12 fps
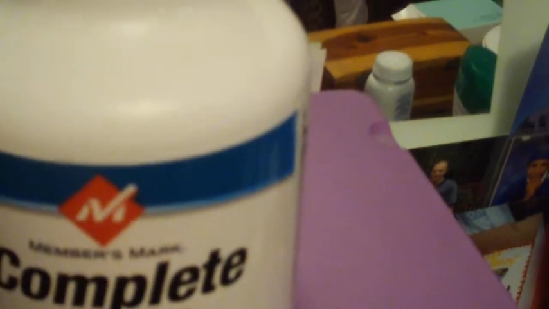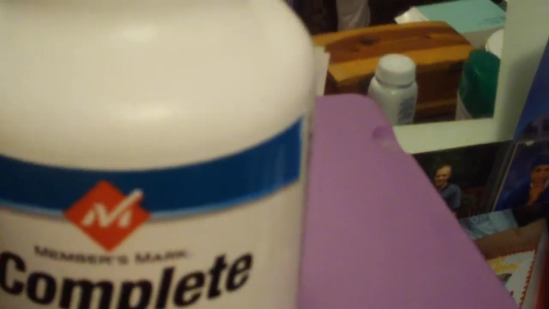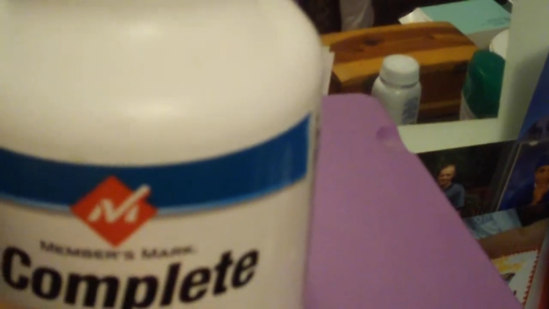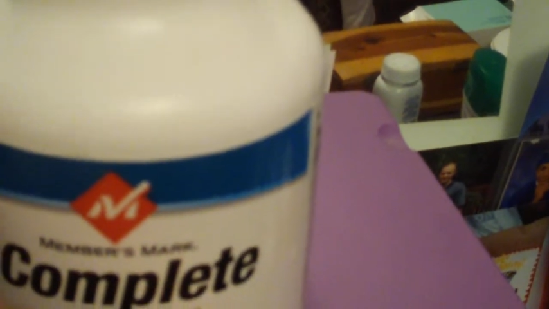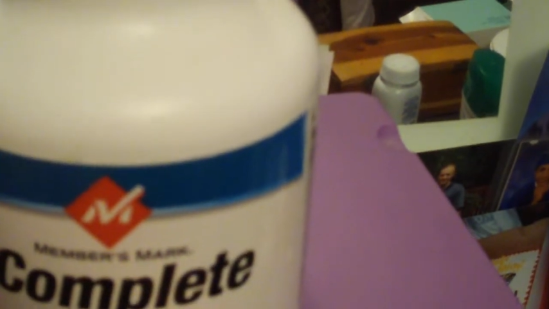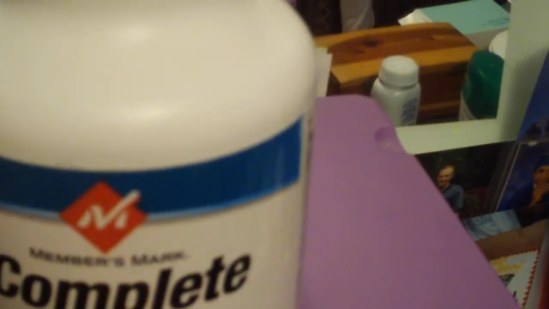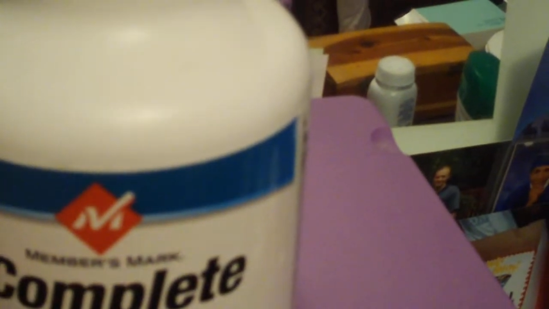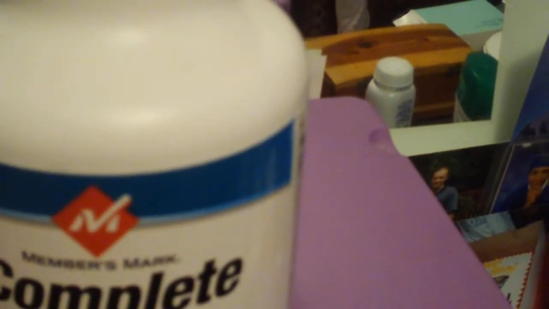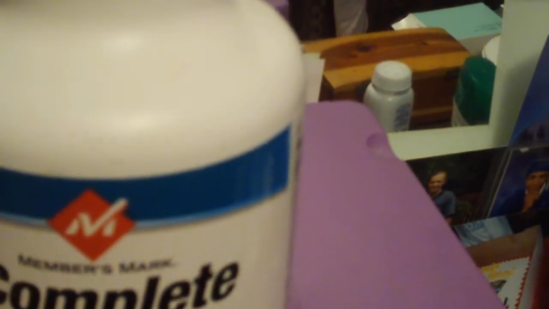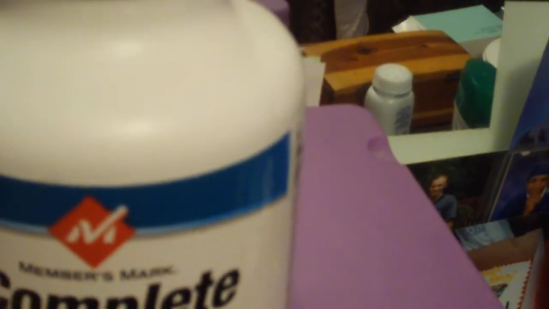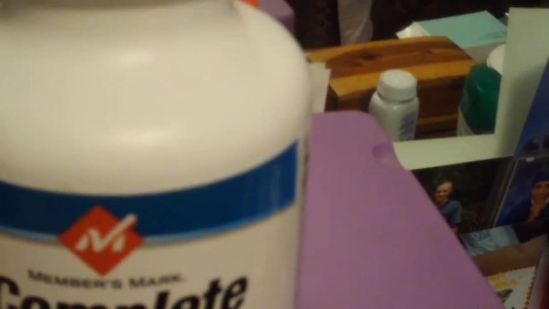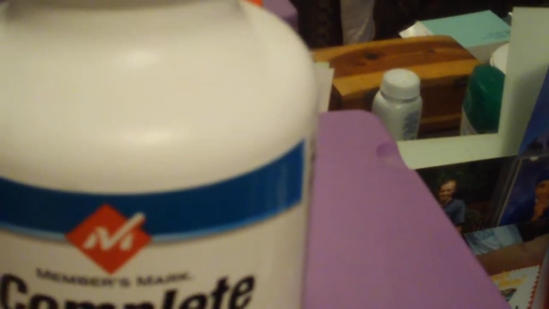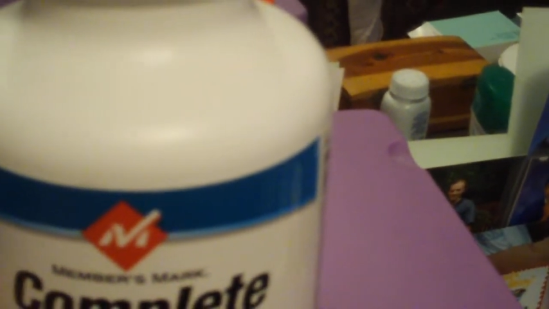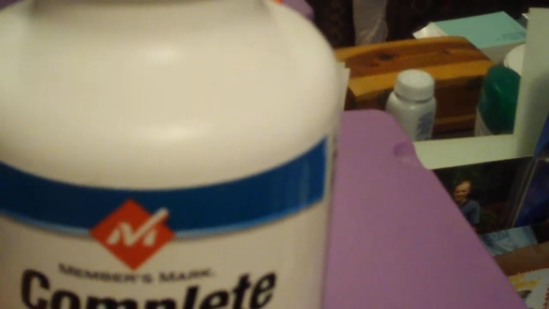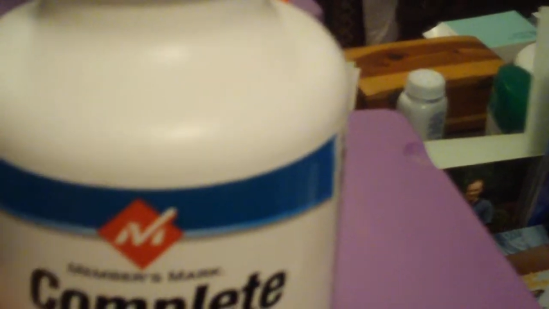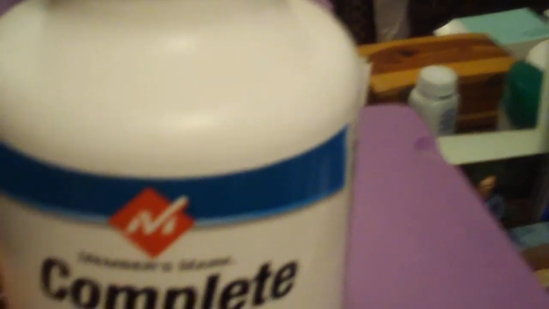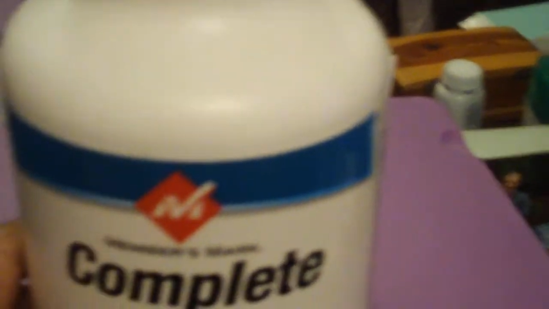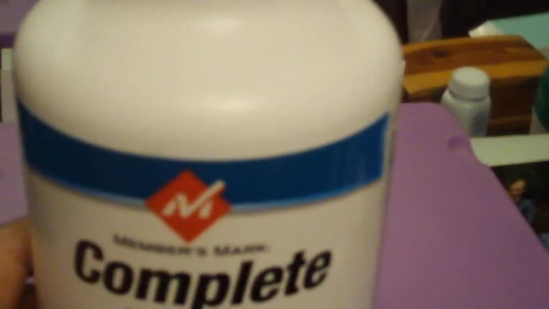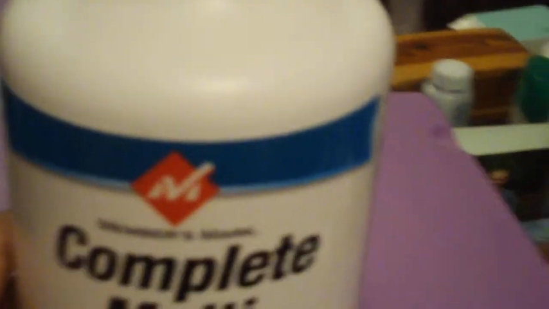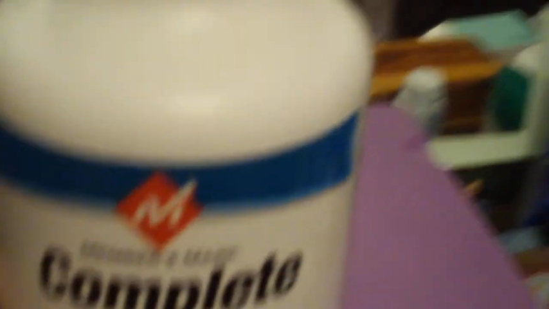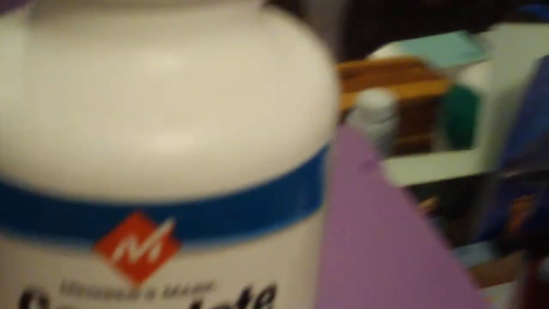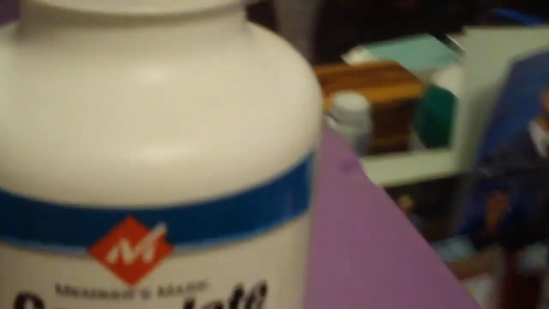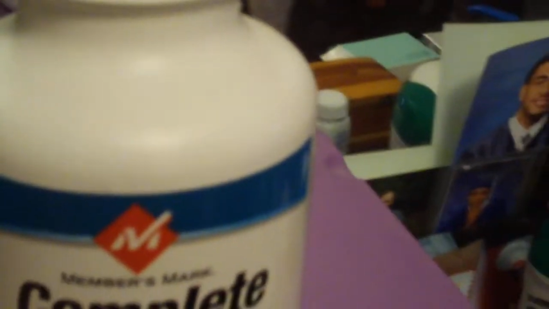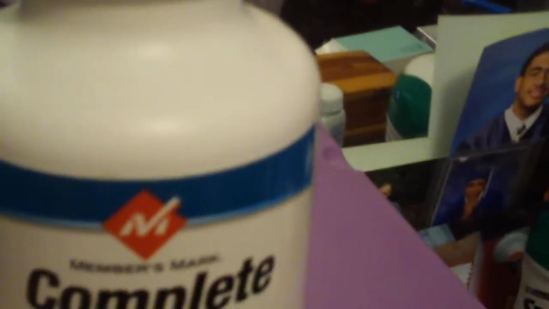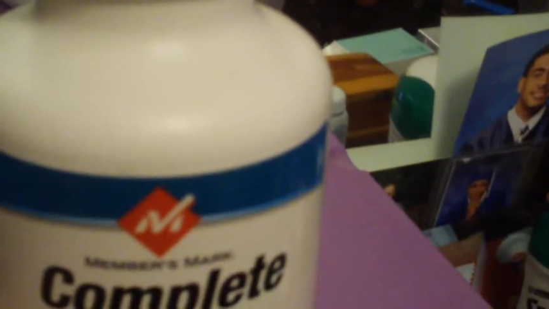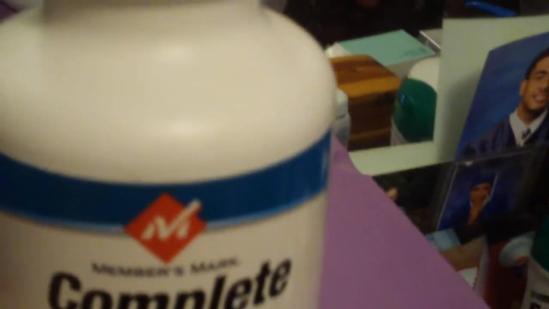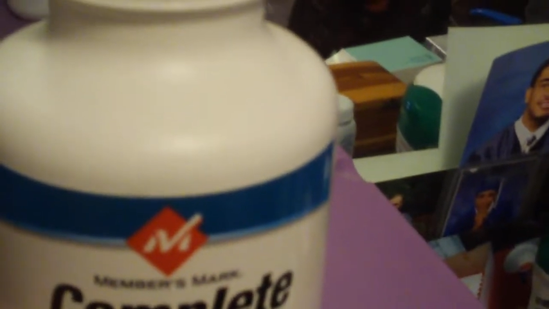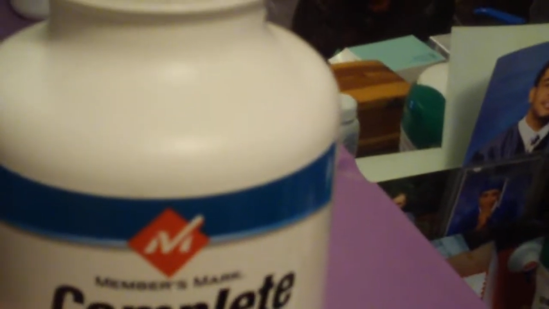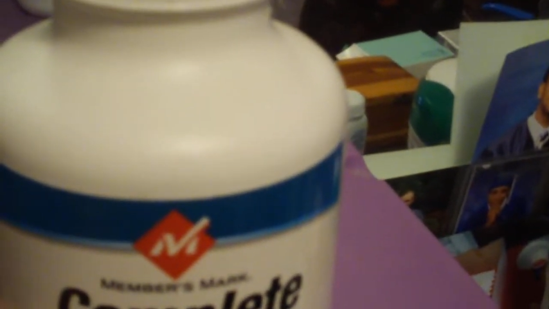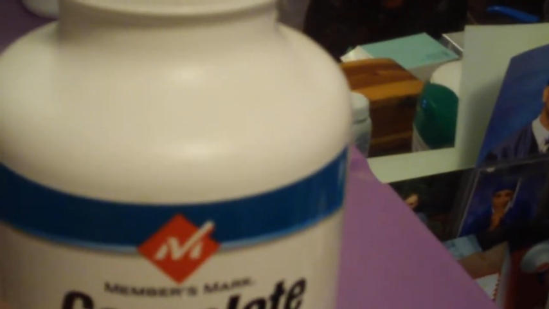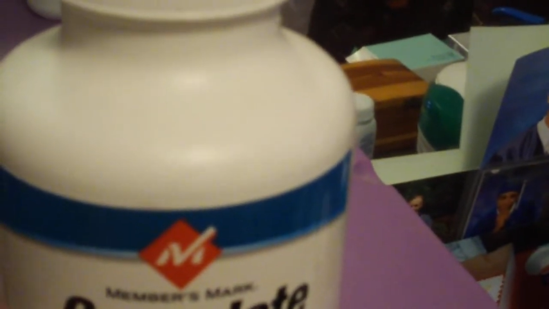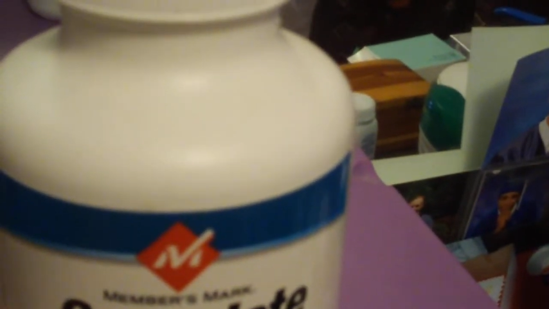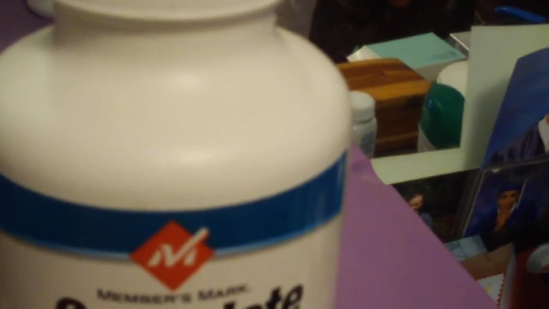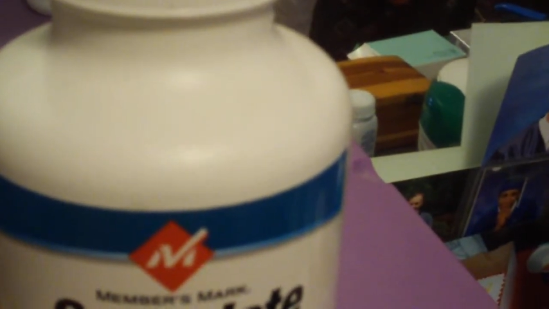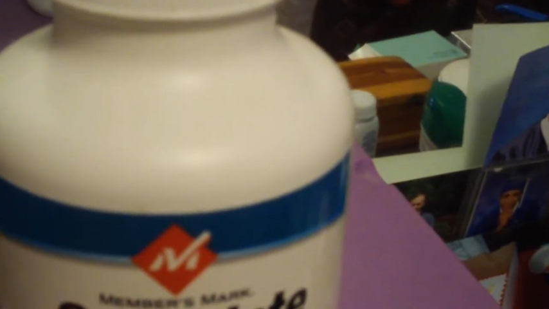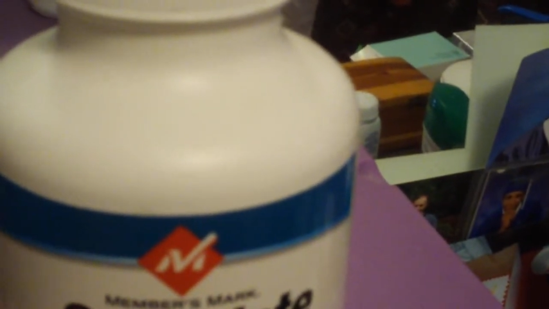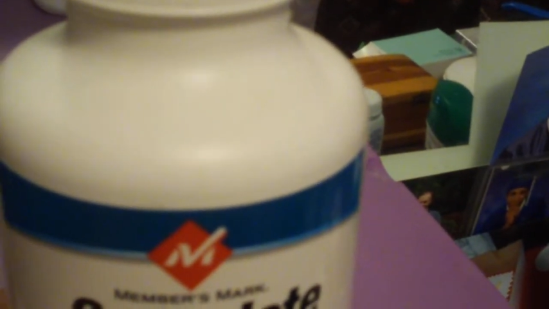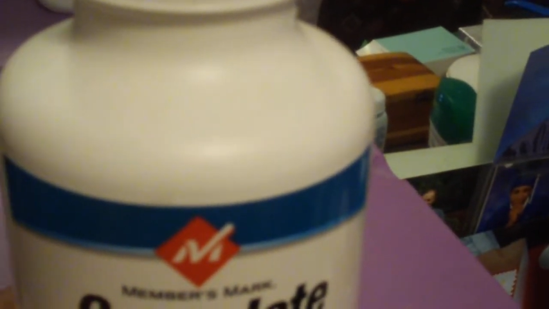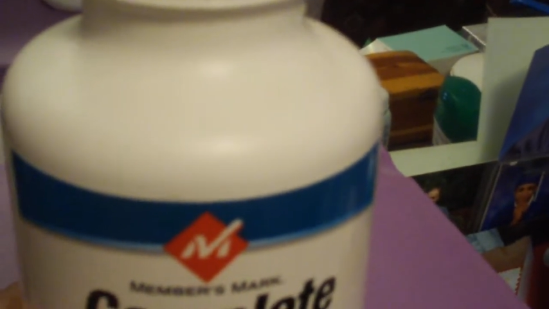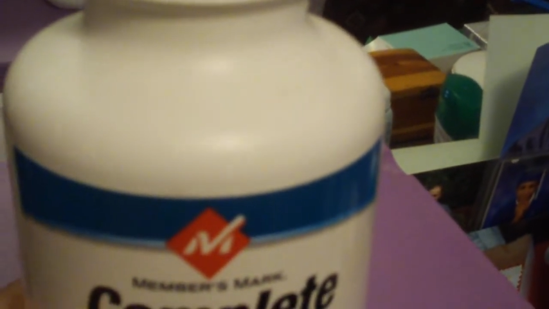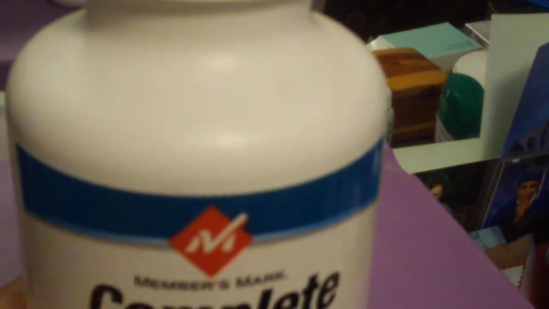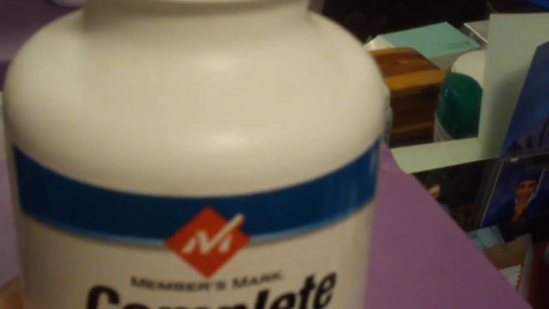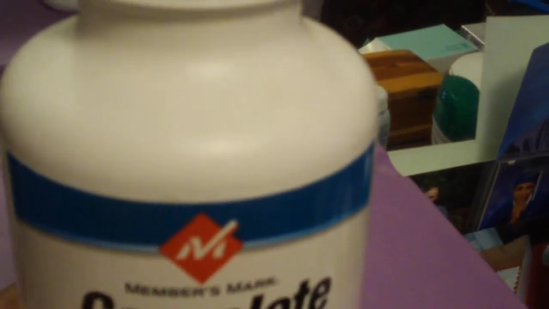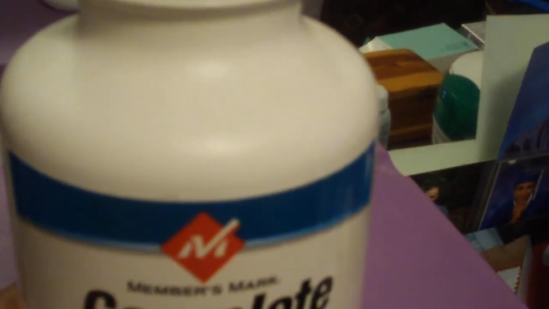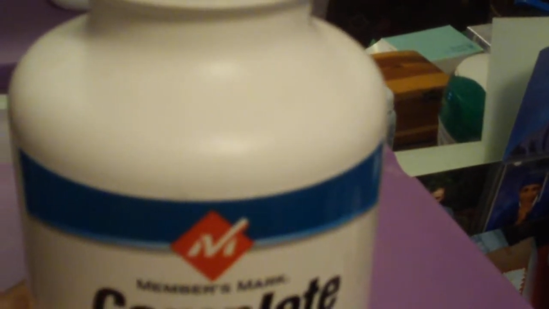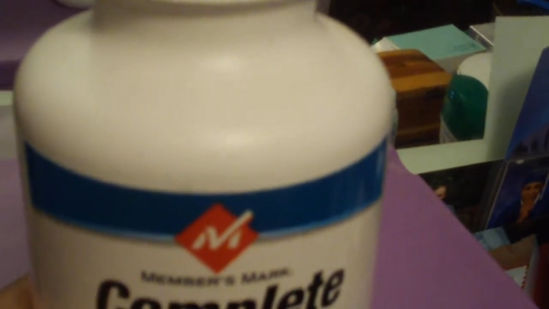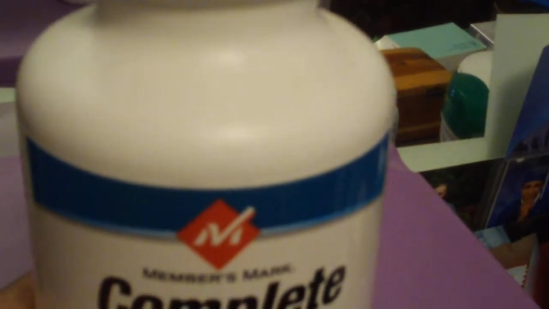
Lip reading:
(no speaker visible)